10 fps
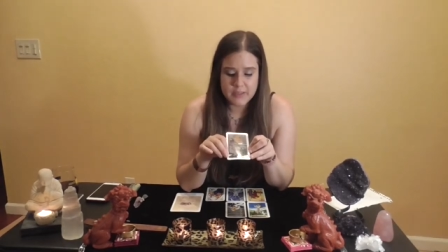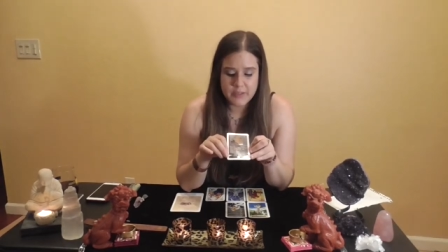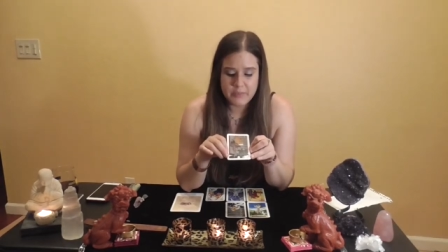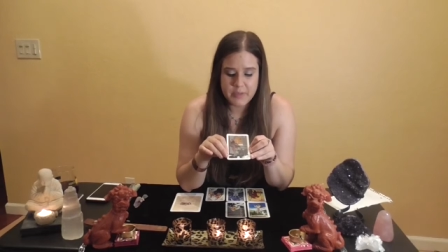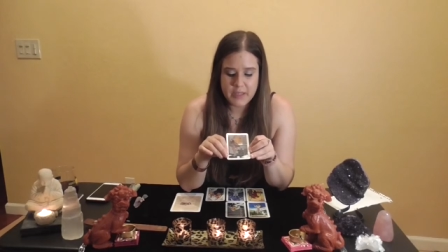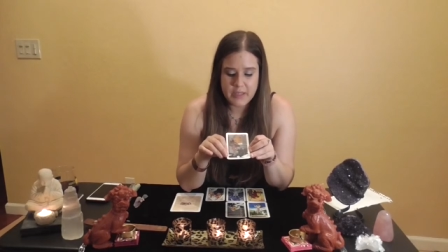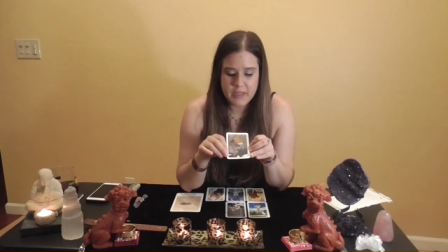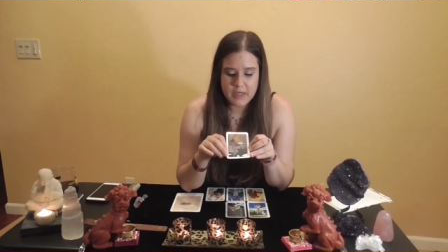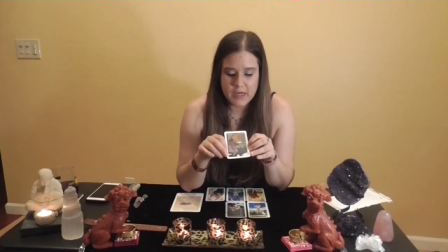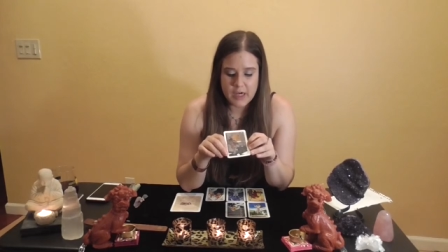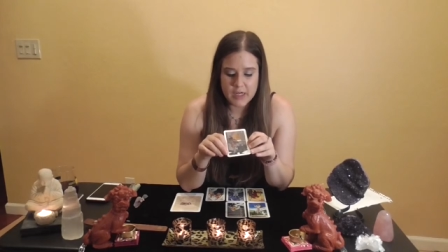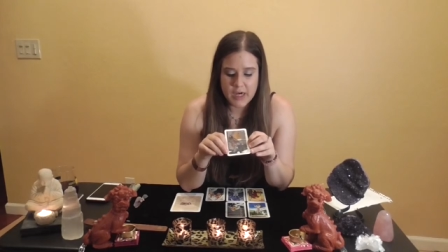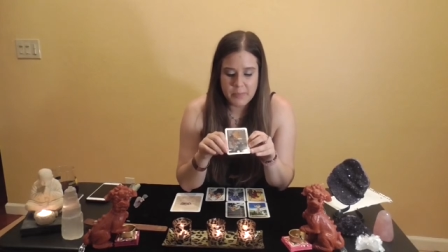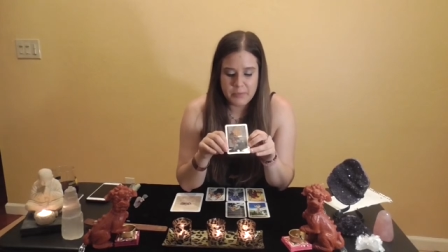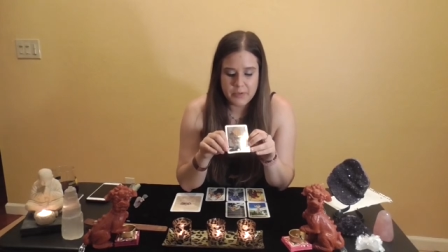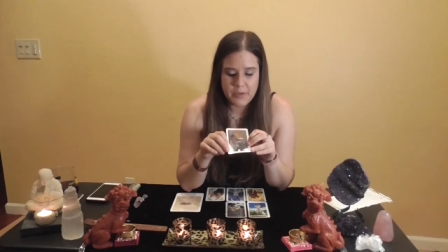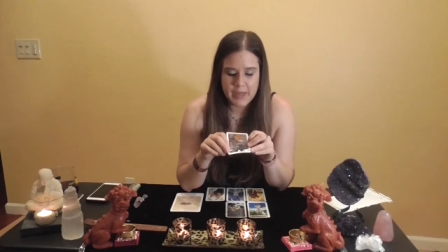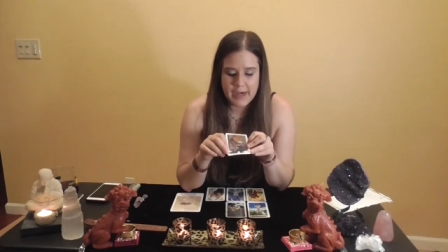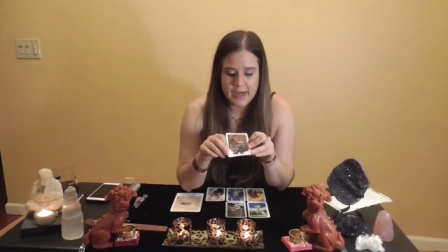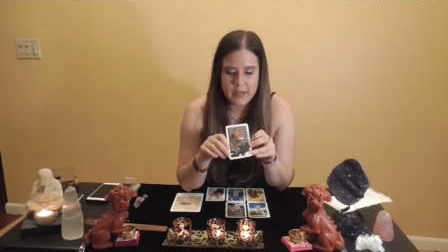Could be a couple
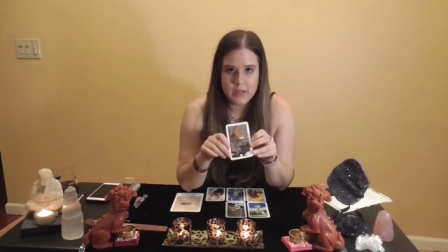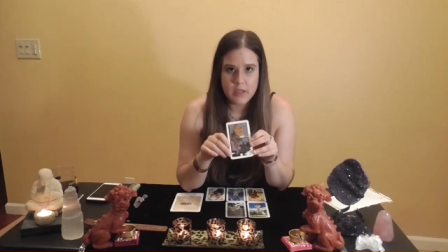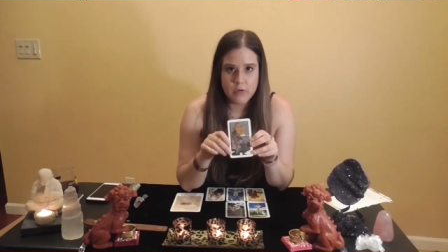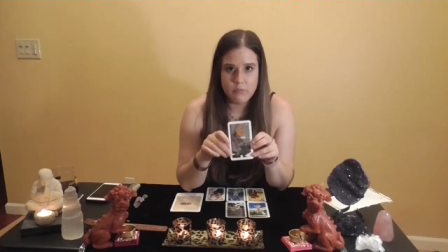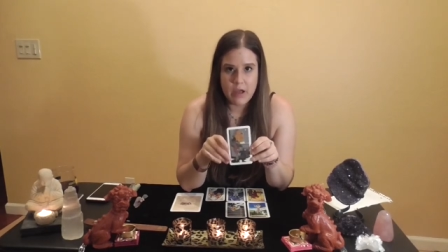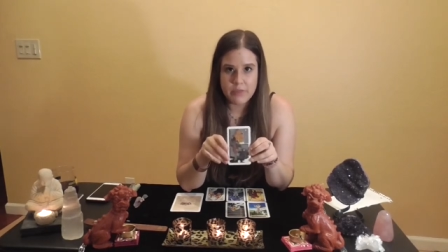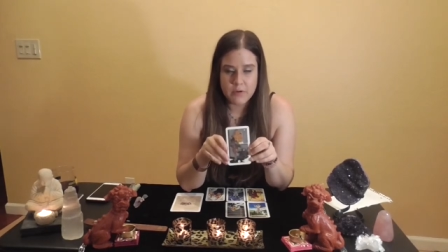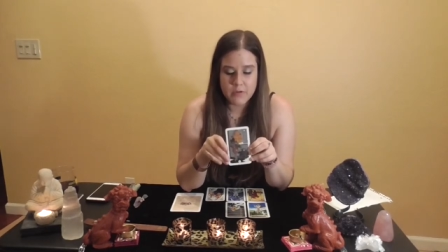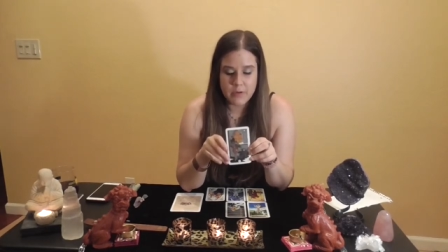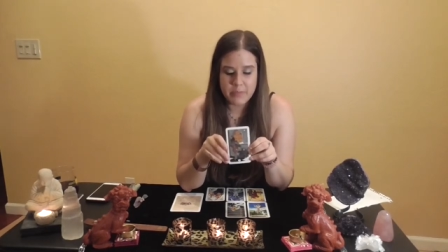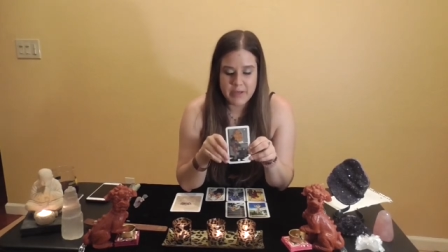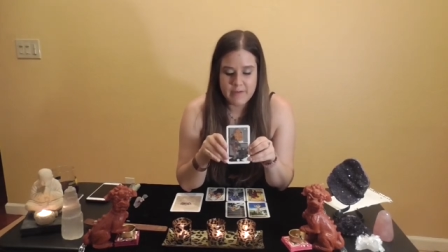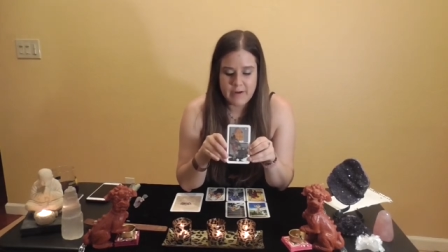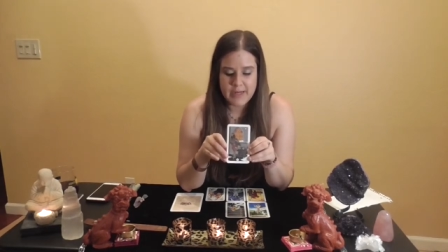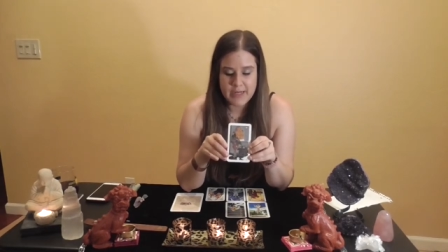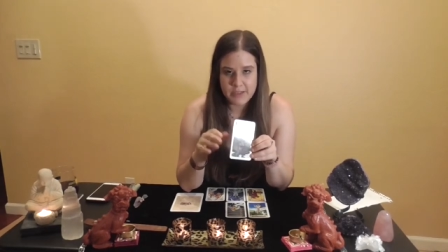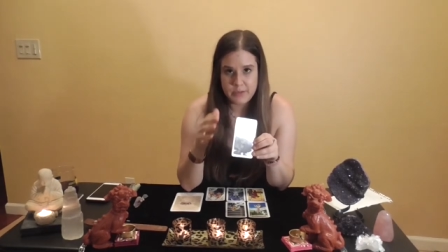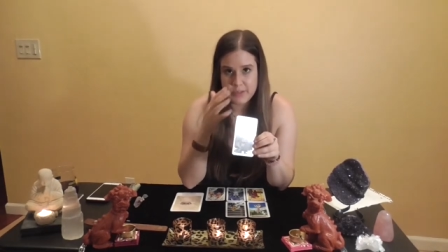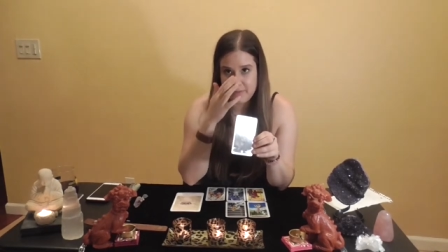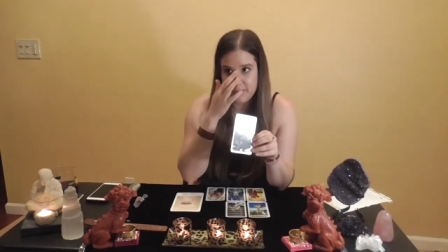that went through a big
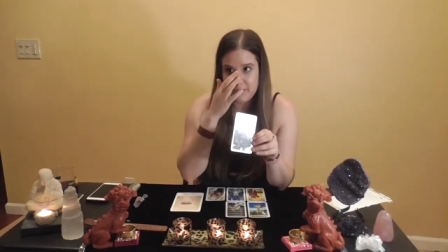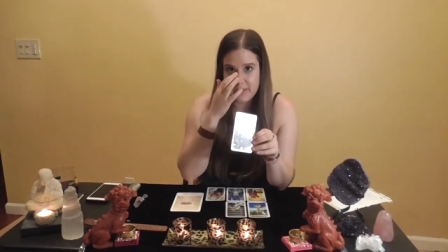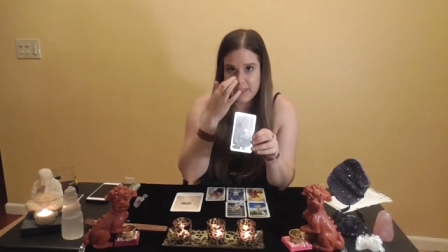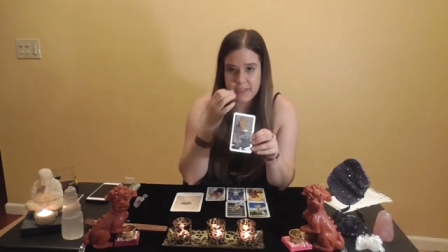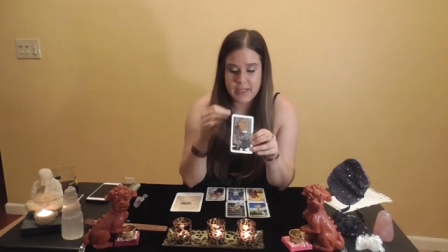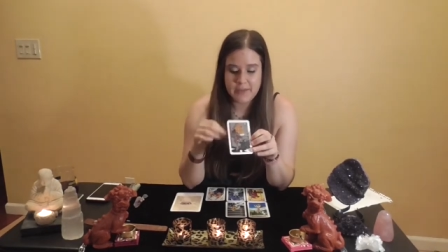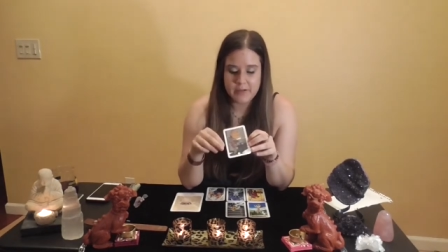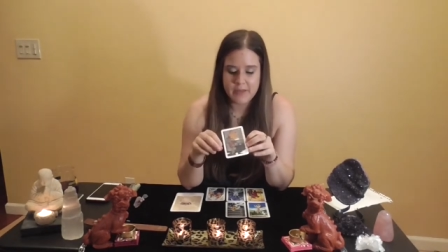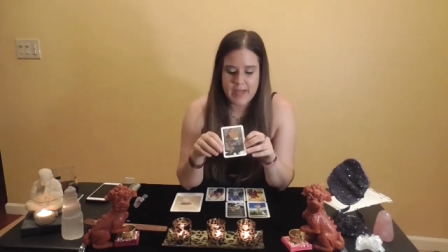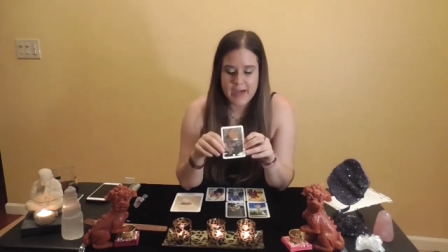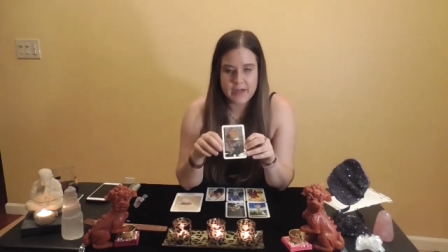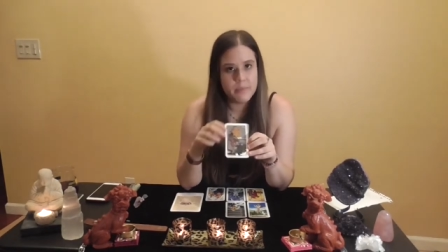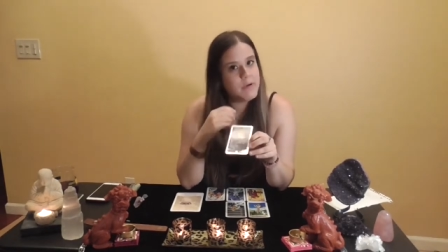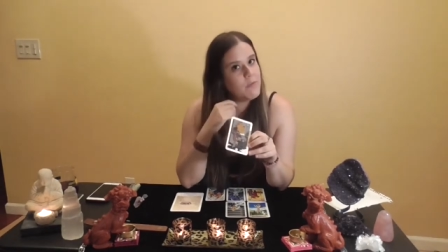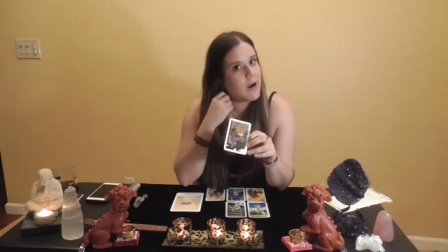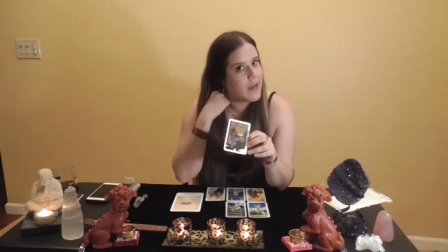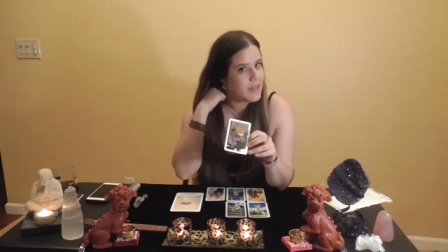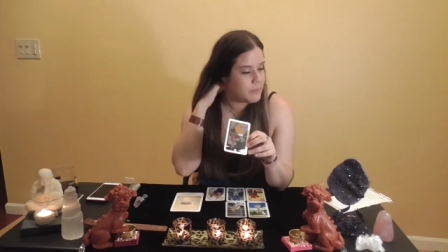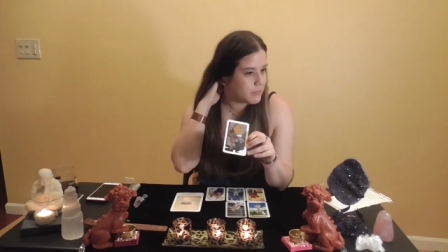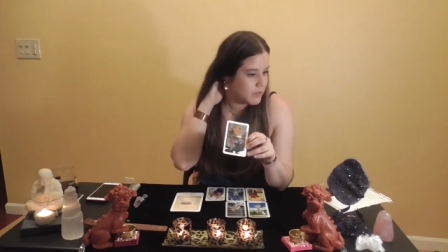financial difficulty together, and that could be why
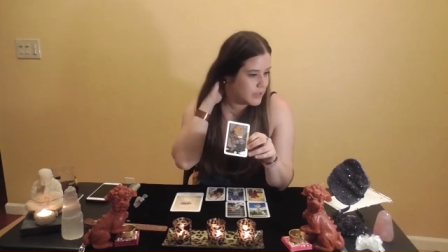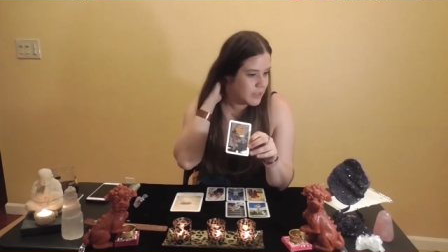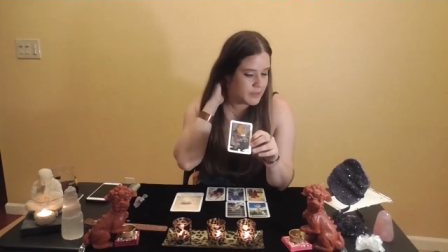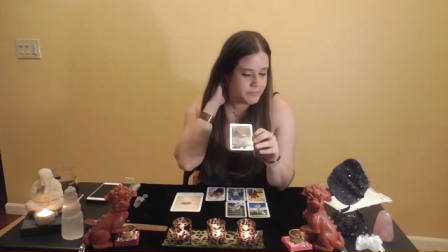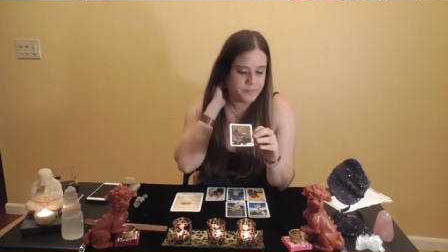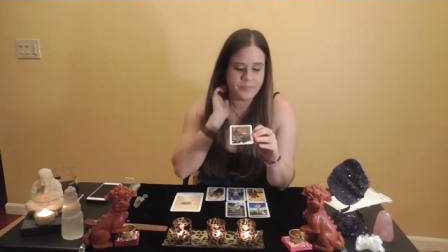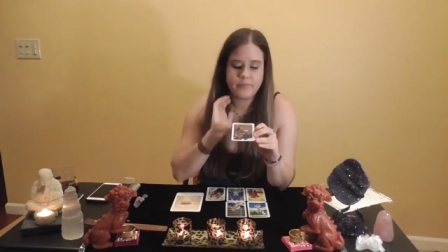they broke up.